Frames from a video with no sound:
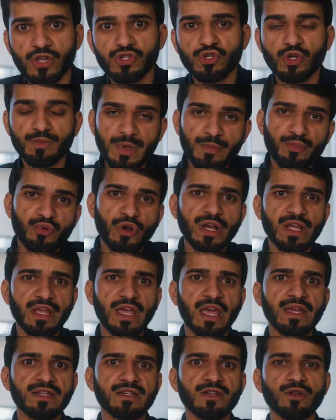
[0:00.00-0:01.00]
should be
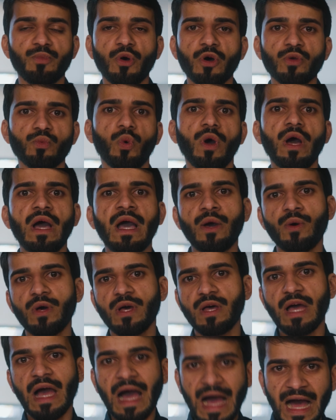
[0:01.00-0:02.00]
predicated upon what
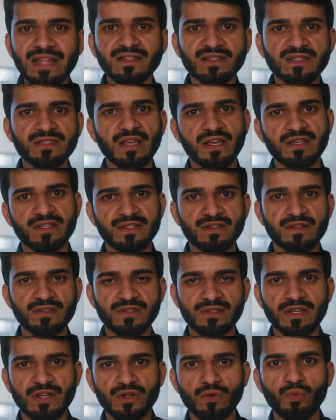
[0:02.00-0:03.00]
our
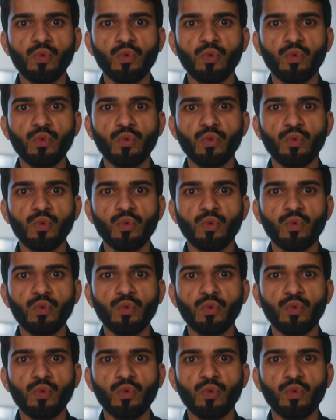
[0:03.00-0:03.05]
ancestors did,